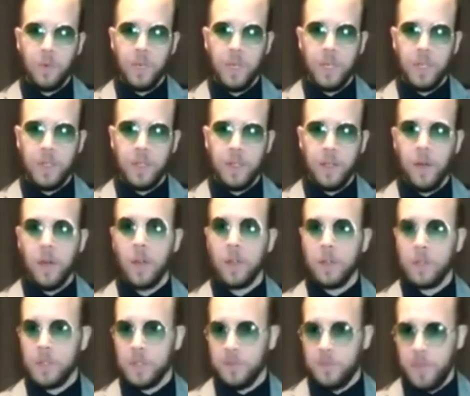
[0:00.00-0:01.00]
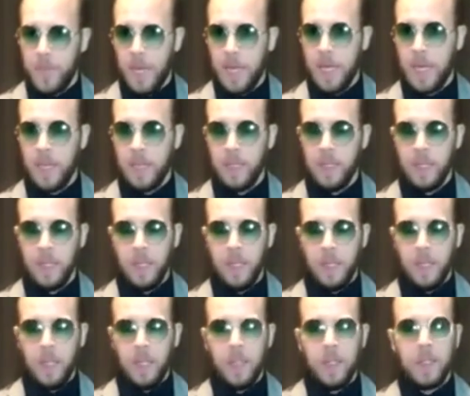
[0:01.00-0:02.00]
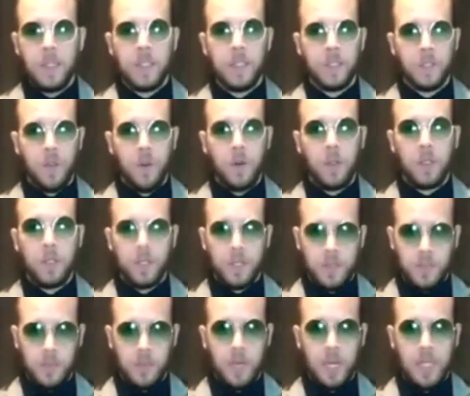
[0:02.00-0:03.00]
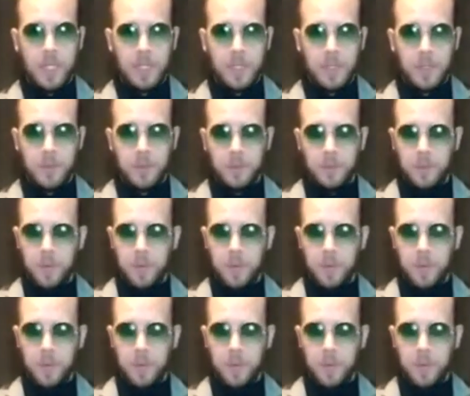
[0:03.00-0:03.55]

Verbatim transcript: with the Authors of Pain, this is going to surprise you.